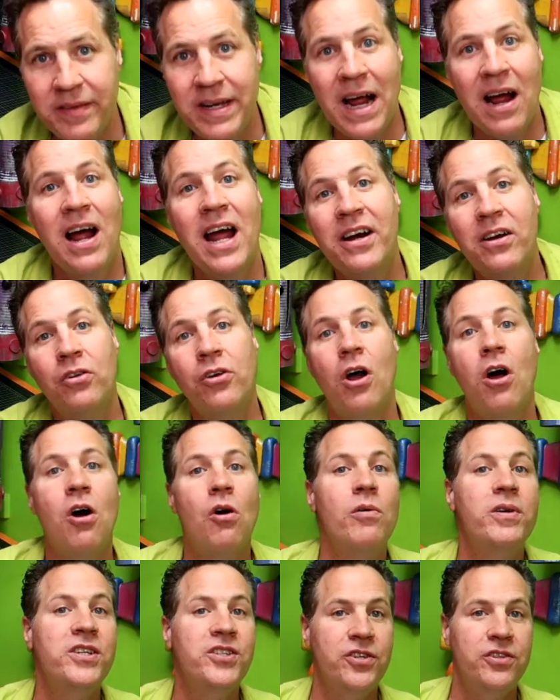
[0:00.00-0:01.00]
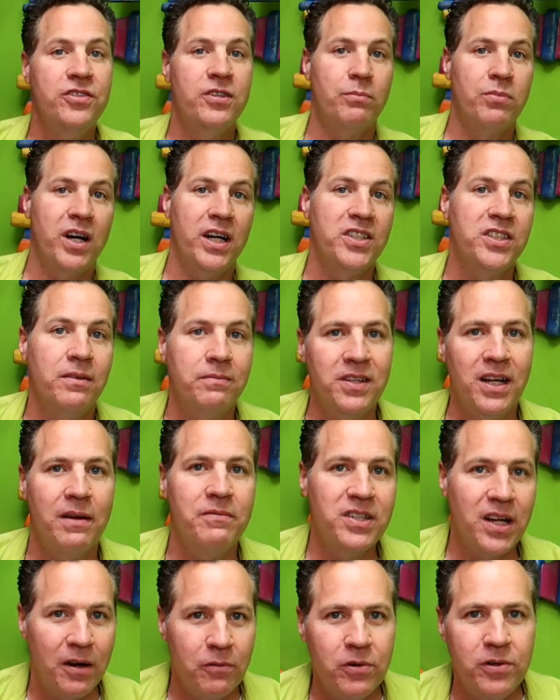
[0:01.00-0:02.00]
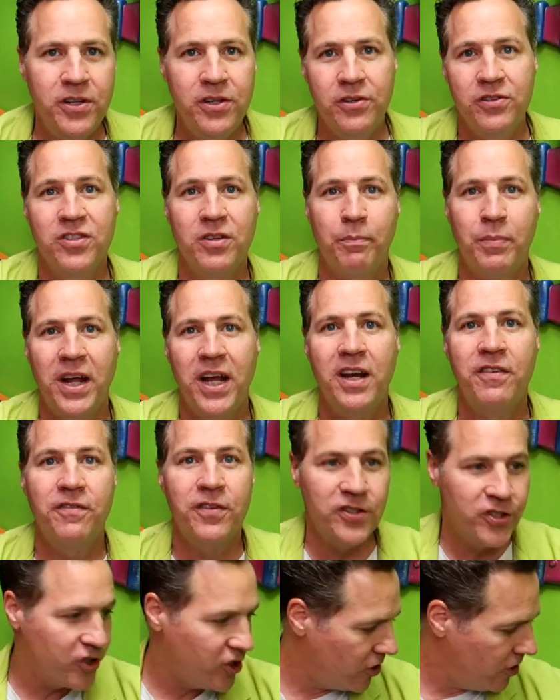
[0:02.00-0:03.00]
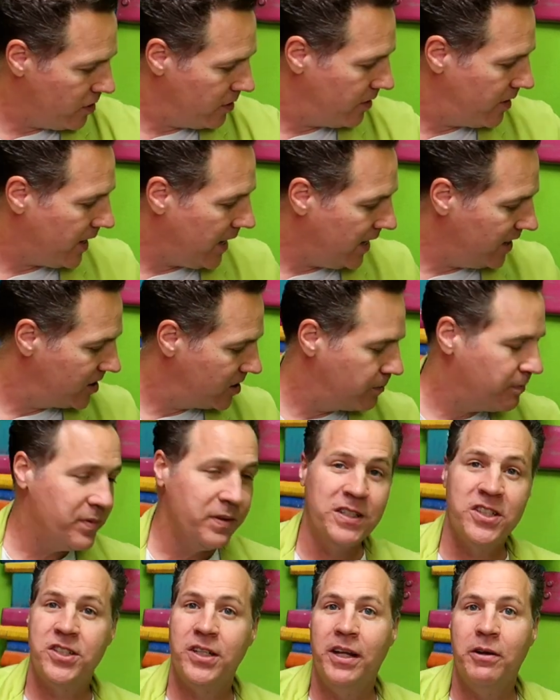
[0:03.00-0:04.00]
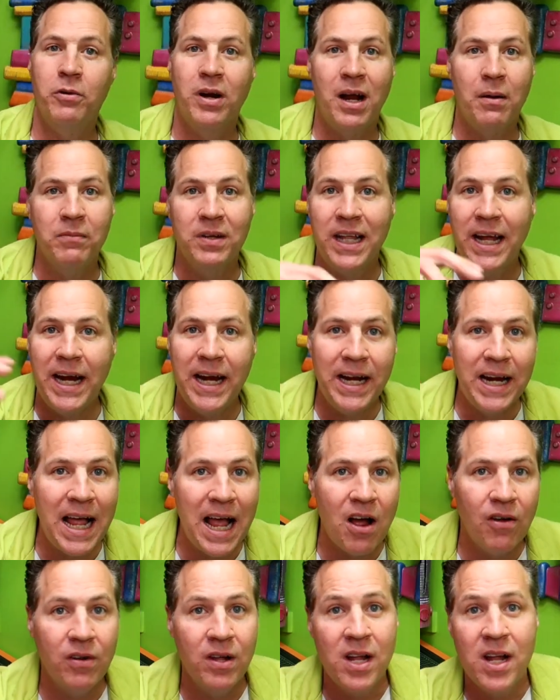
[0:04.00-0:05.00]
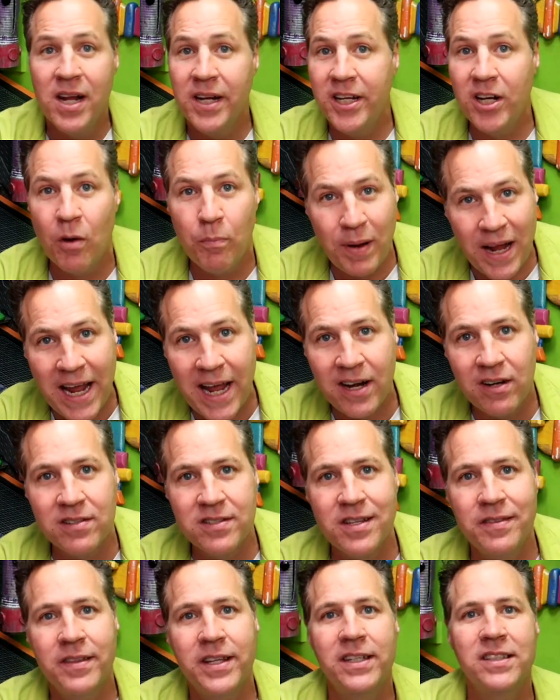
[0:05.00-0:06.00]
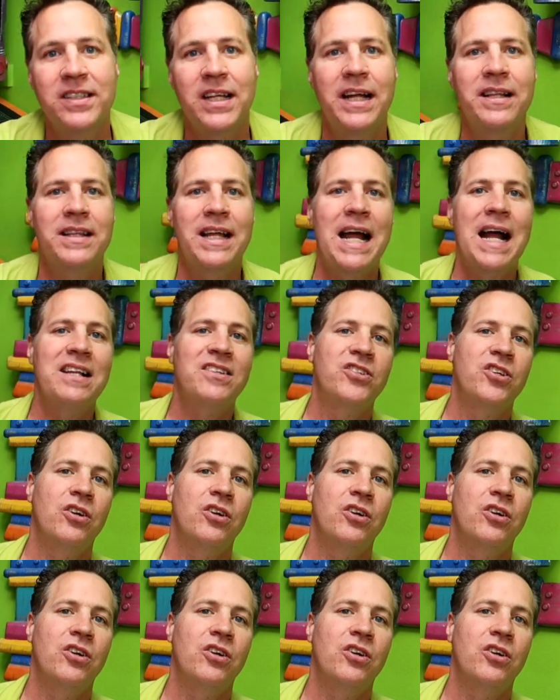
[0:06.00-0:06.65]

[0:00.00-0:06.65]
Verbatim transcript: Now, I don't always use a brush. Sometimes I will use a pen for certain things, especially when I'm laying out, you know, panels and things like that.